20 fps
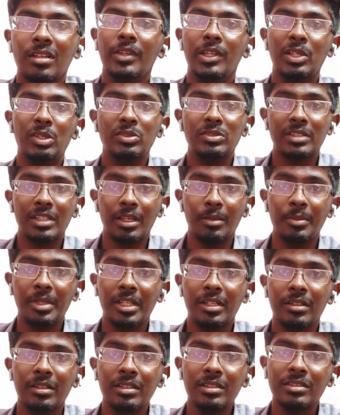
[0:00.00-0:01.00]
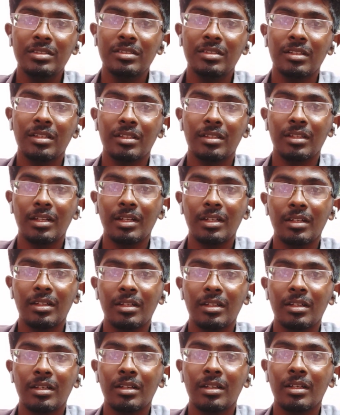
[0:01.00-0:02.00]
we use chemicals
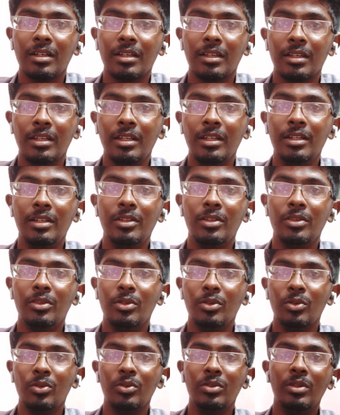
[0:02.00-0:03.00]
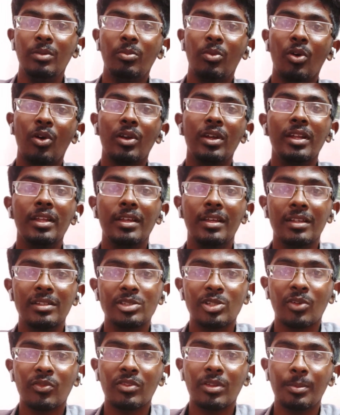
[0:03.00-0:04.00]
that eat through the bonding edge
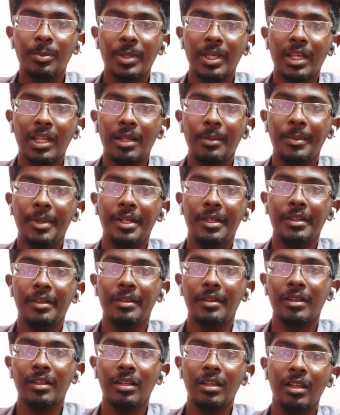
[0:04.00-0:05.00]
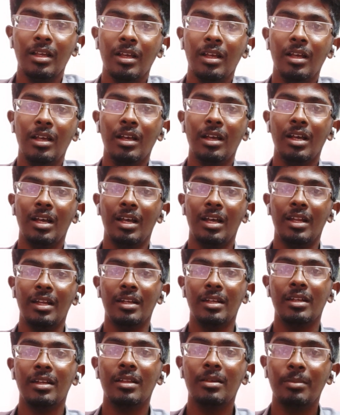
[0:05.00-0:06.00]
of the PLA material
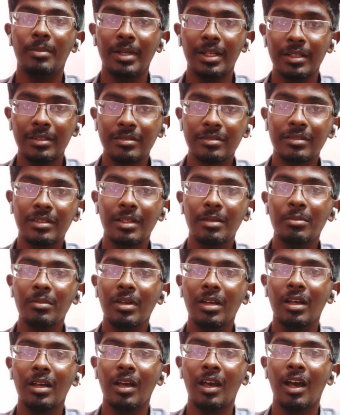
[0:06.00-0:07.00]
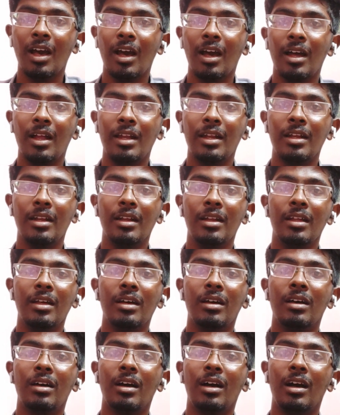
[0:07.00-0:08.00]
and melts them, and
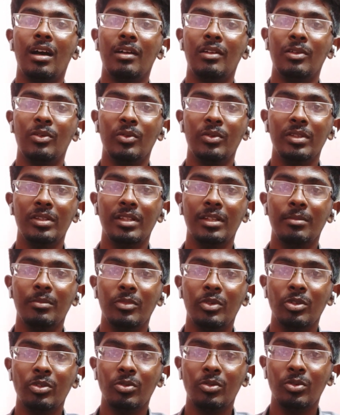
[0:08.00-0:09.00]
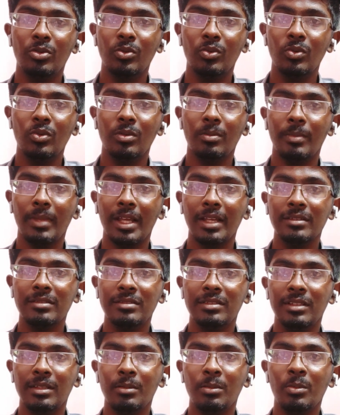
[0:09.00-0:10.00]
allowing them to cool makes
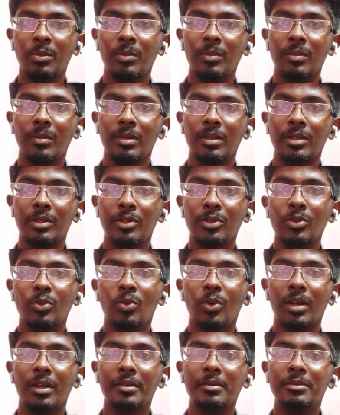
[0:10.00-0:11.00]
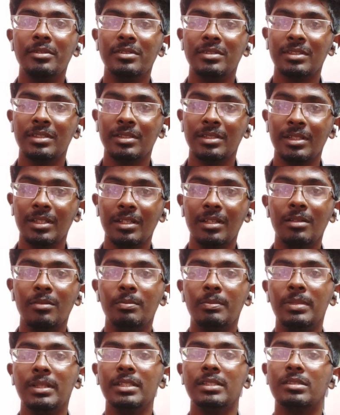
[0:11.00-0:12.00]
them into one single
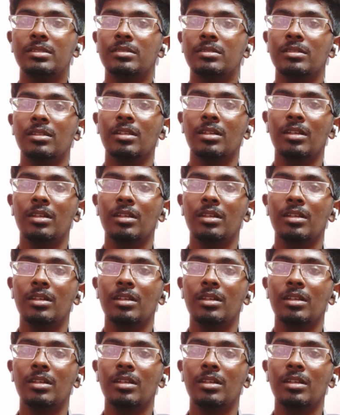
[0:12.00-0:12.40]
piece.